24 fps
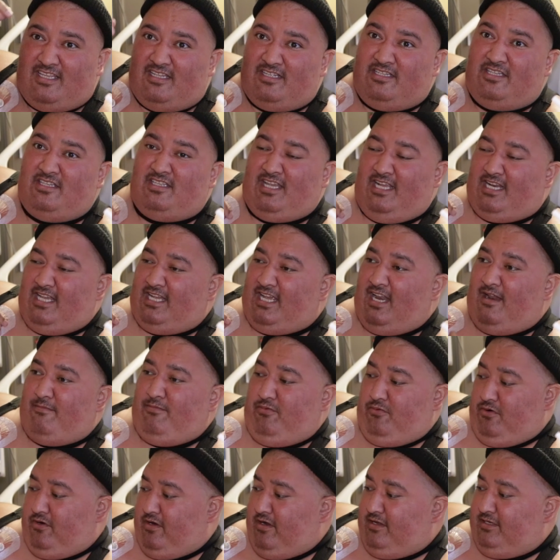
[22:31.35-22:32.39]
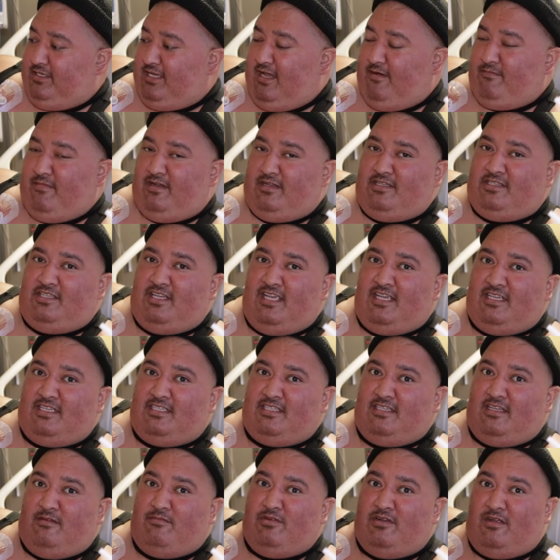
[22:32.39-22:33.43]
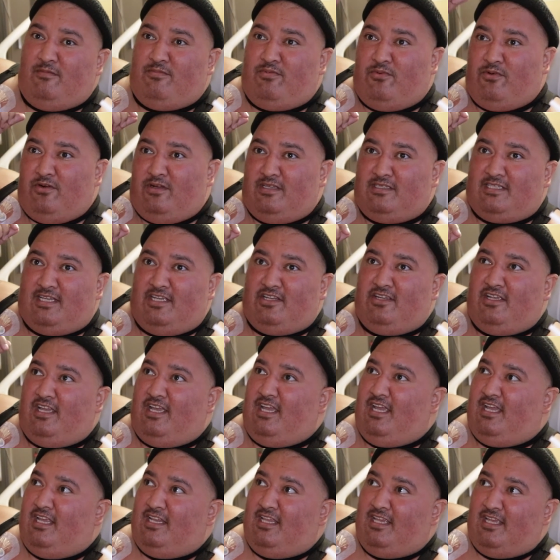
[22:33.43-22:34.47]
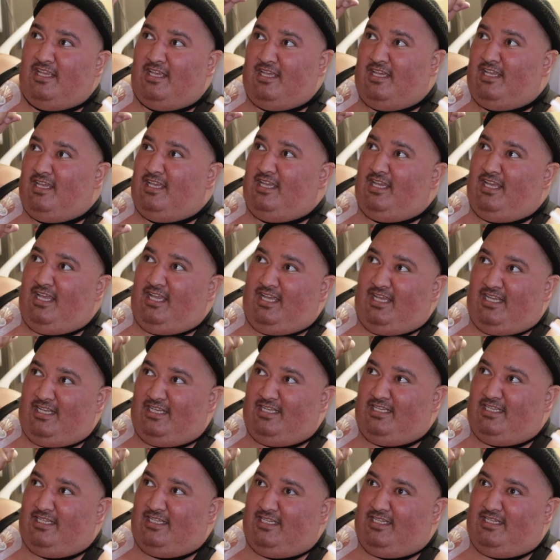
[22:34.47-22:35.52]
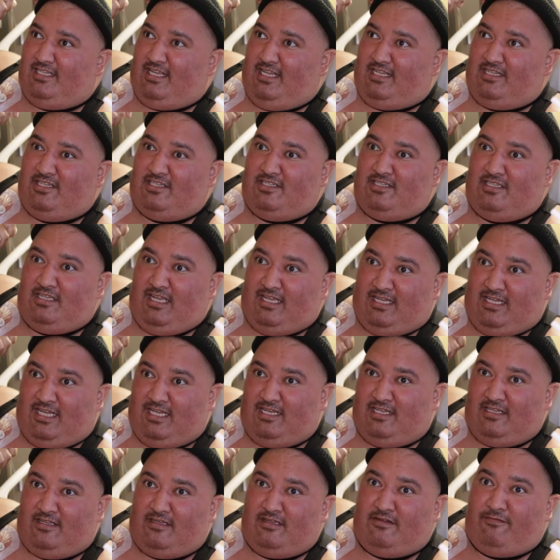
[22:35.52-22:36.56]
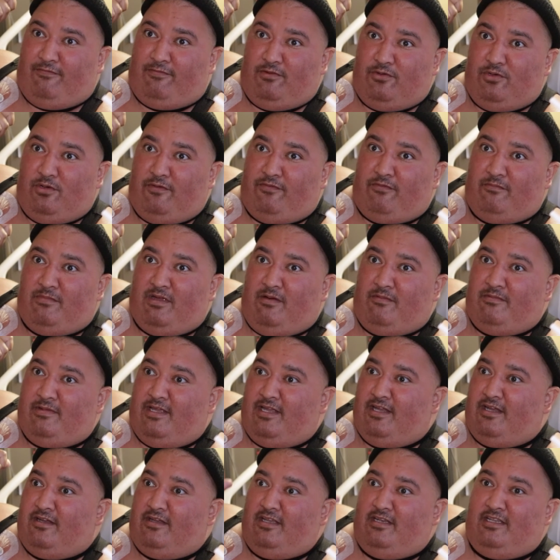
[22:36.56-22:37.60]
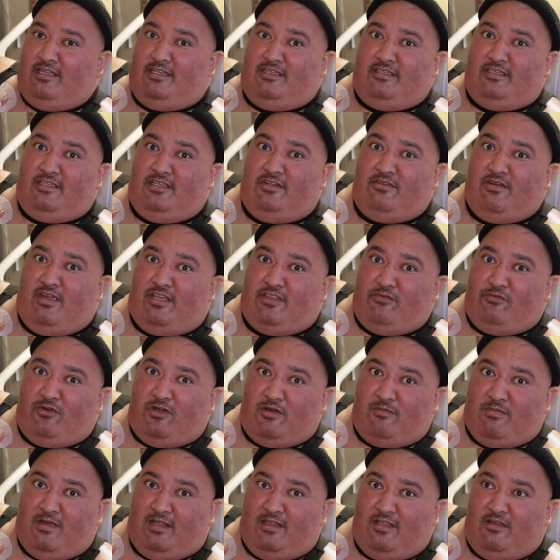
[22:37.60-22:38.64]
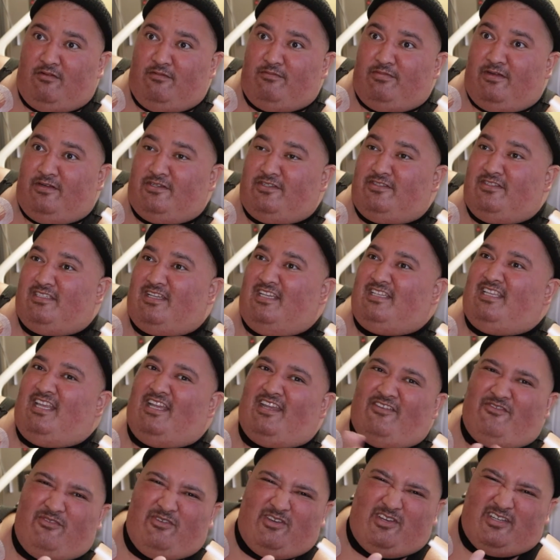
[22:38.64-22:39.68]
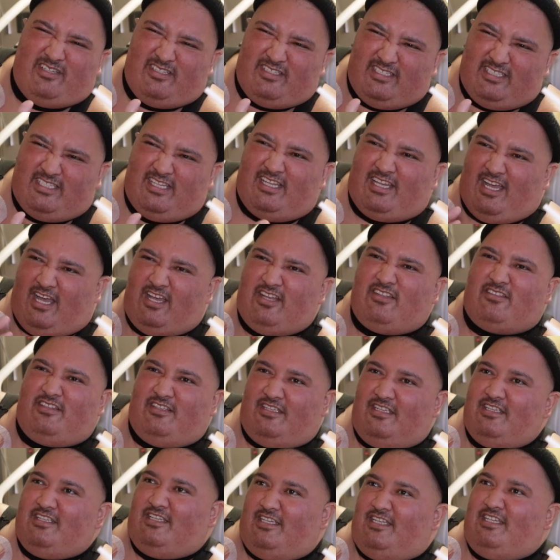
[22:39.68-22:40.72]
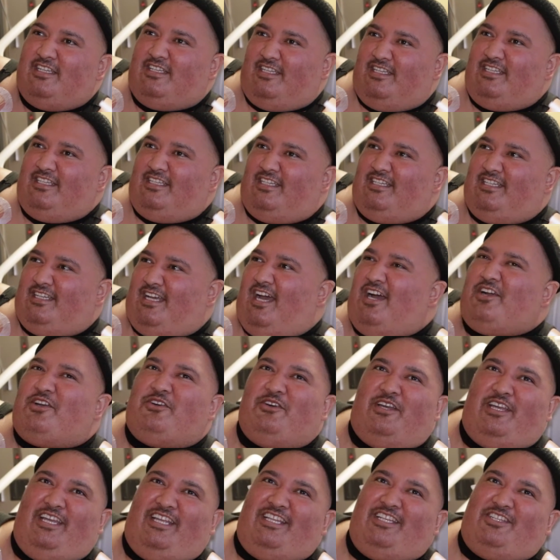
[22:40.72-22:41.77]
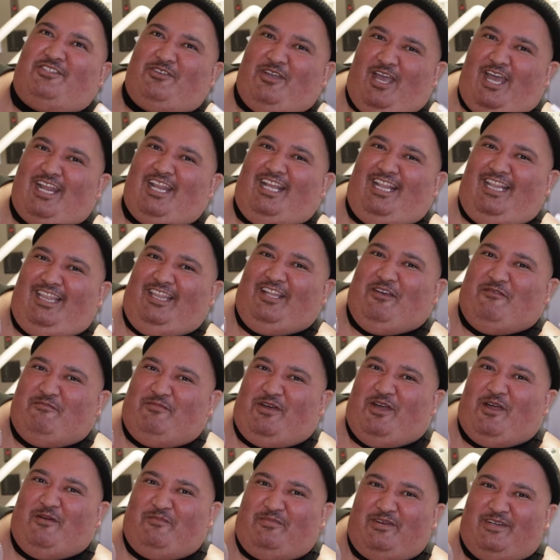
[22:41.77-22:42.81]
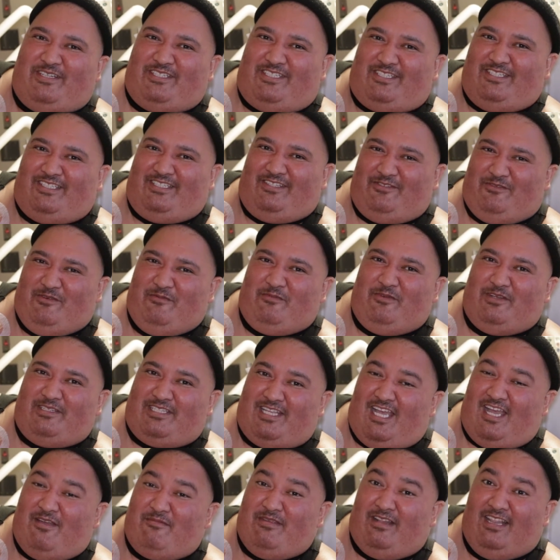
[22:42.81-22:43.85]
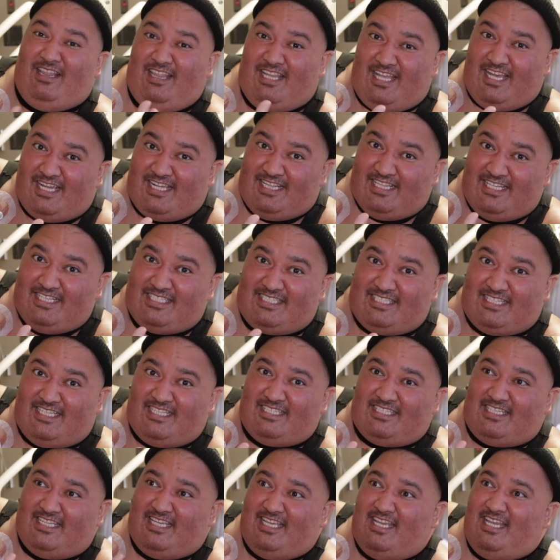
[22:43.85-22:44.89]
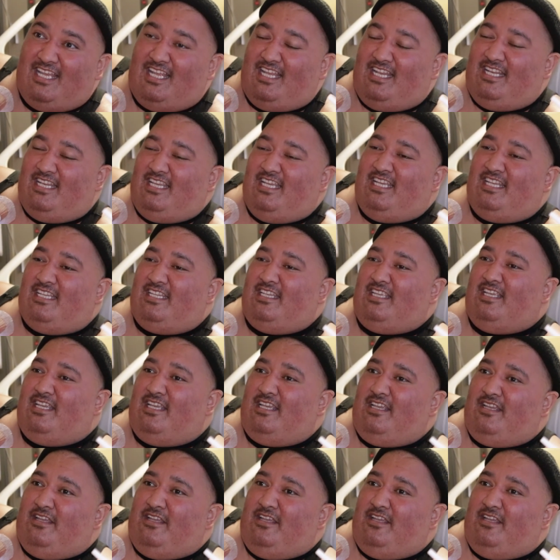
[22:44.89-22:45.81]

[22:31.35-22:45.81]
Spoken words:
just like they got a port inside my chest, put a port inside your head, and they get the fluid from up there, and then you don't have to worry about lumbar punctures. I was like, well, I'll go ahead and try lumbar punctures one more time. And luckily, since then,